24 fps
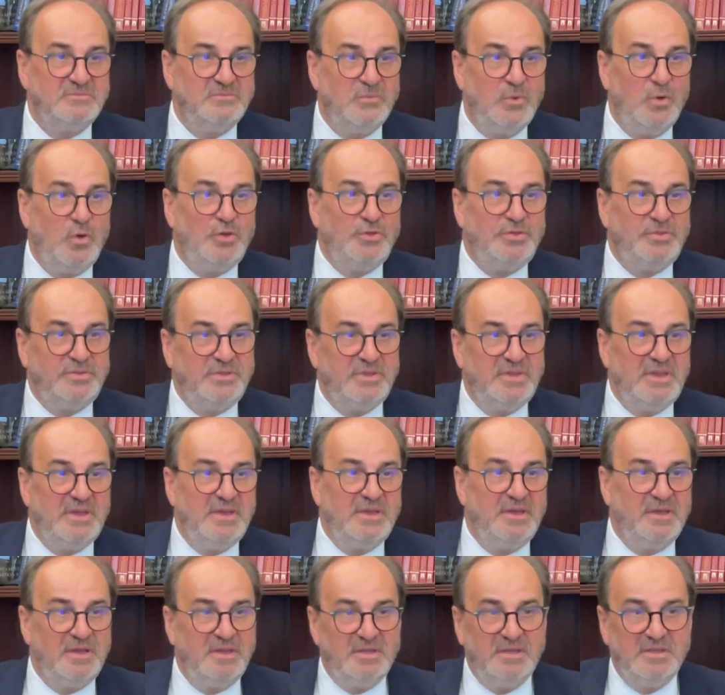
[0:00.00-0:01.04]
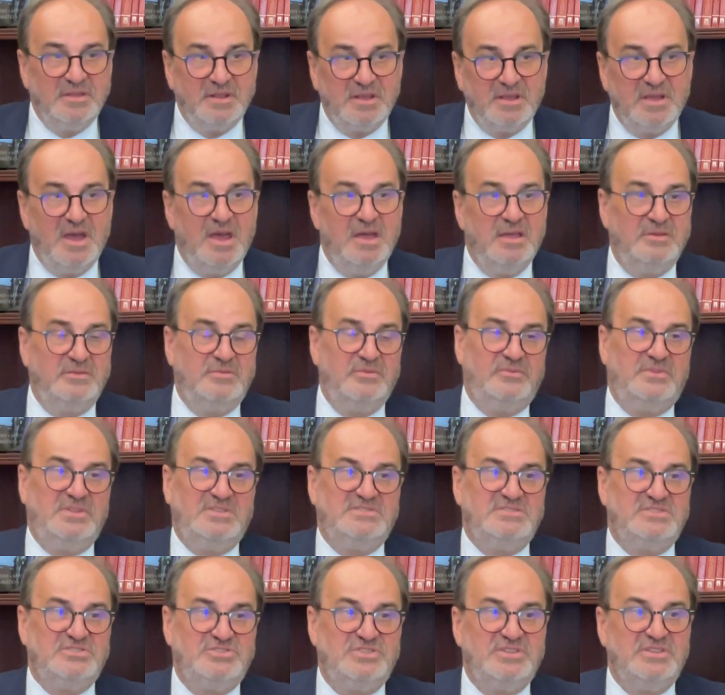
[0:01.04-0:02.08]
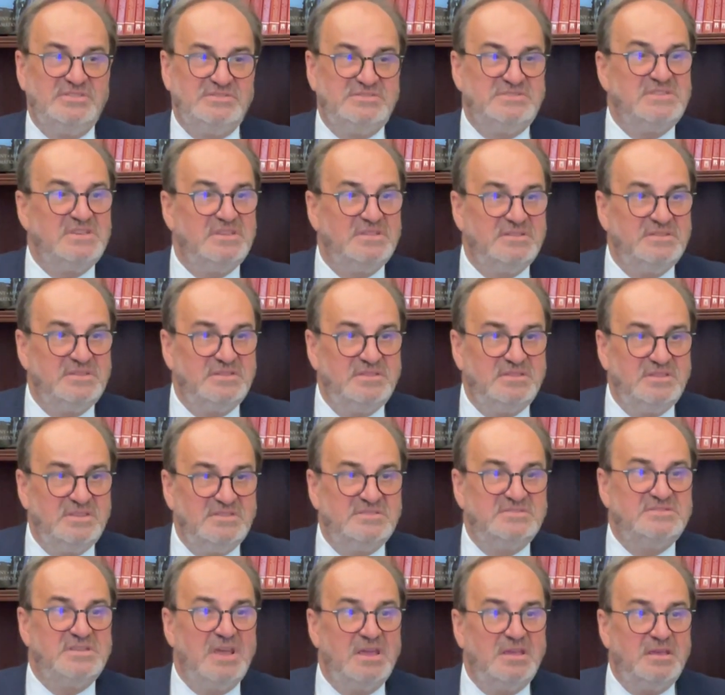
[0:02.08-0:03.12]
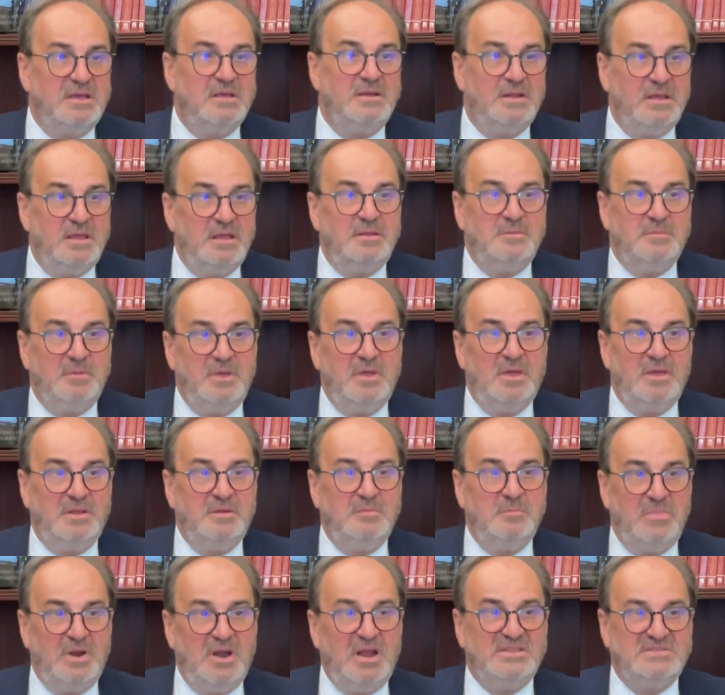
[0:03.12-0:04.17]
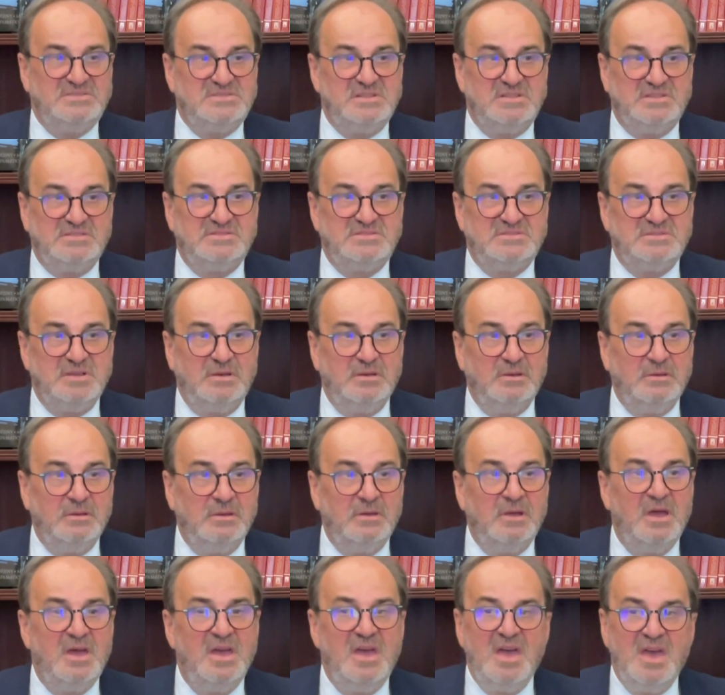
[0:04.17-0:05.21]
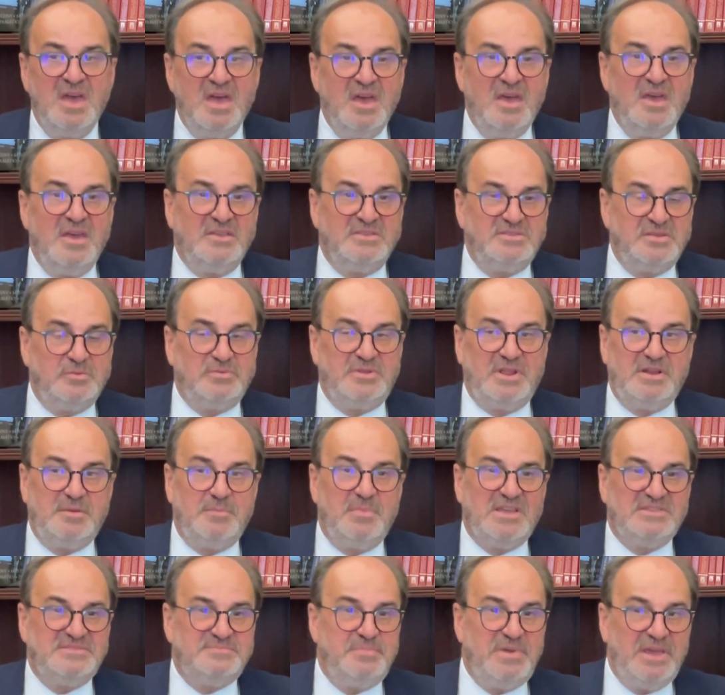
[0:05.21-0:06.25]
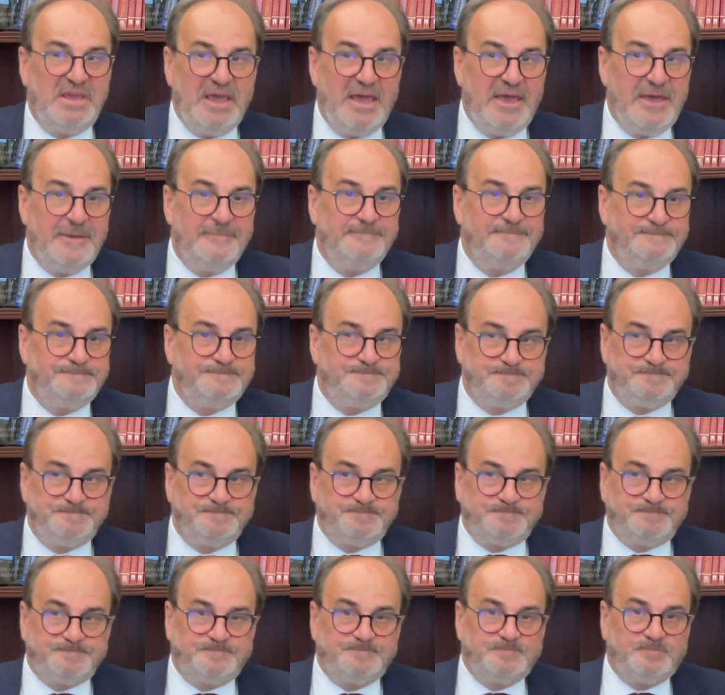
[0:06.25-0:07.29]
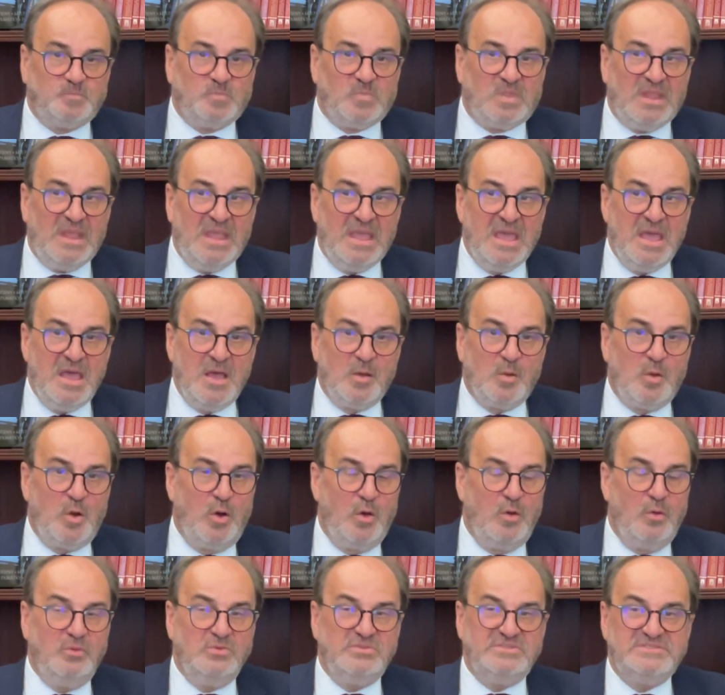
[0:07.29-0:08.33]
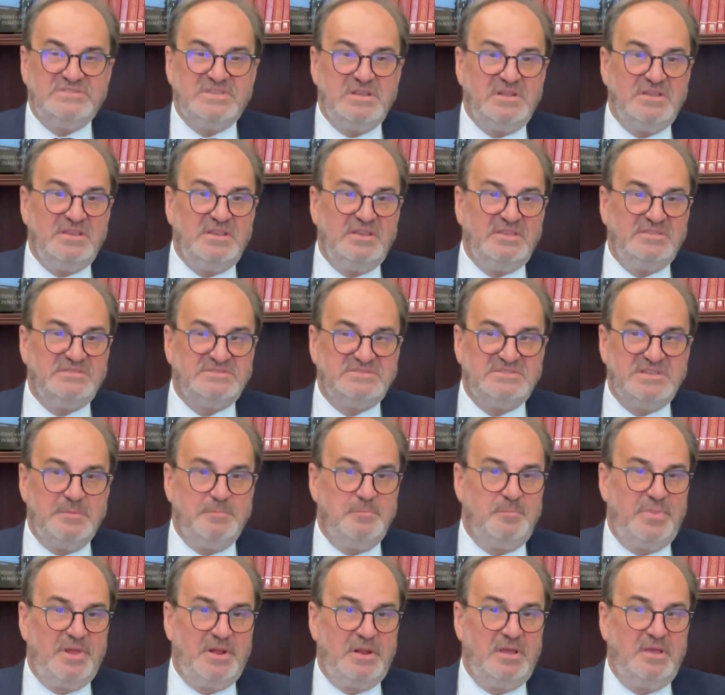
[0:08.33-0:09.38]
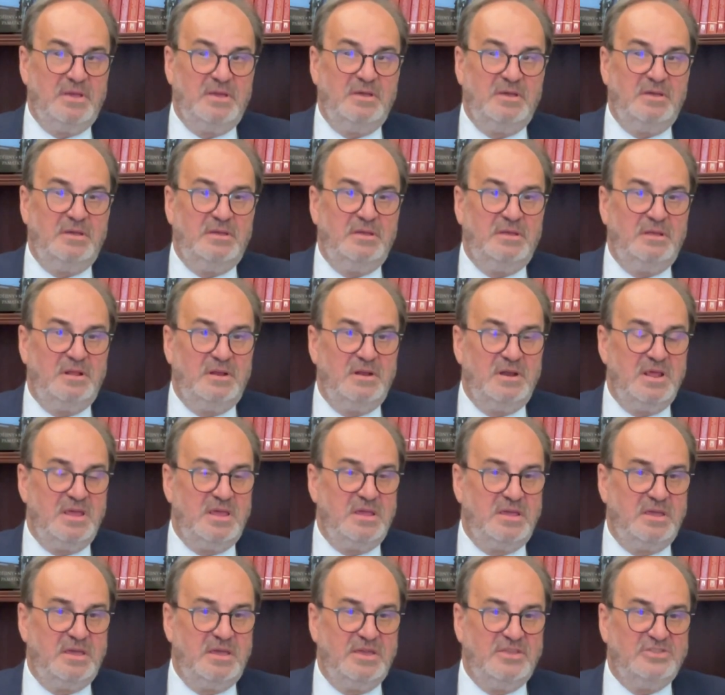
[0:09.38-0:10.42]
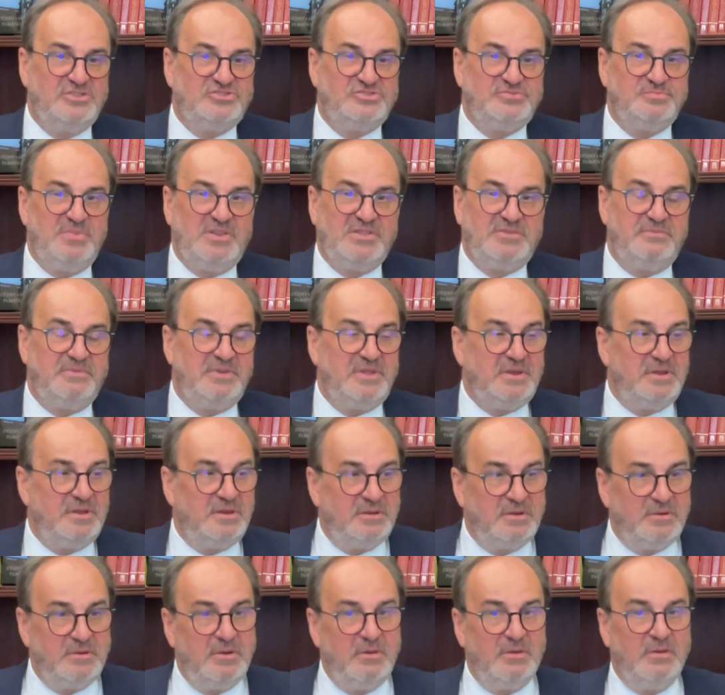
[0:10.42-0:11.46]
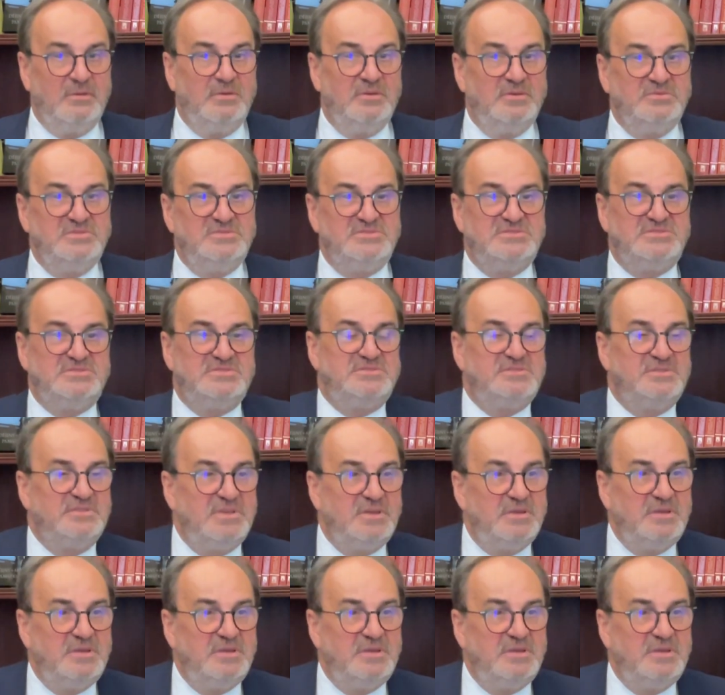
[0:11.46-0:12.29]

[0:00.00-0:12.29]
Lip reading: what kind of decisions is taken in Brussels. So there must be a closer, simpler linkage between those